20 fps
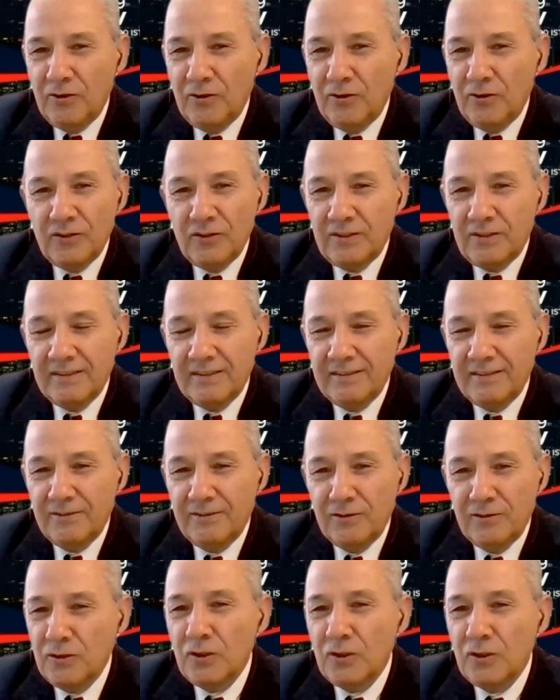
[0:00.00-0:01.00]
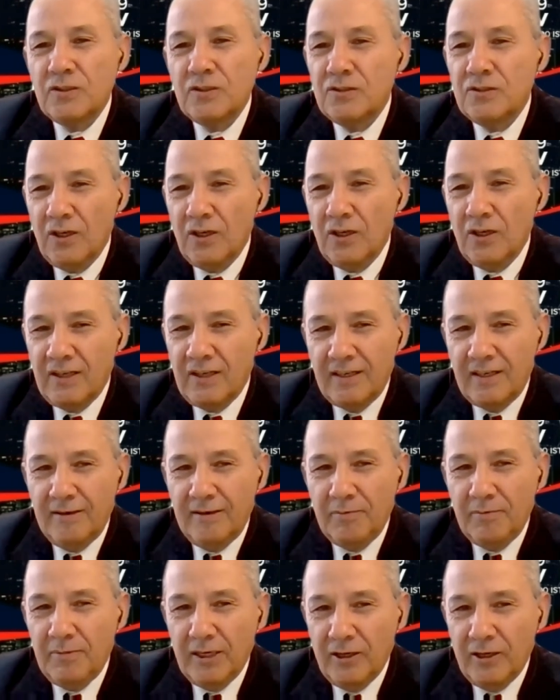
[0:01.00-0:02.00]
cannot not
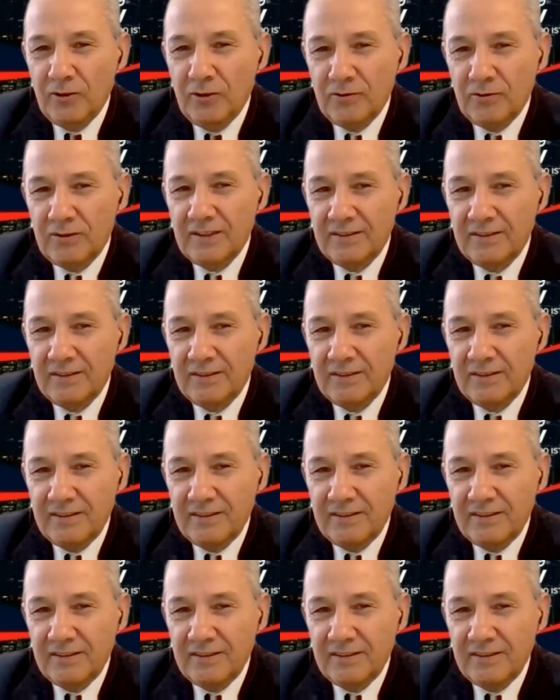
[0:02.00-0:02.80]
talk about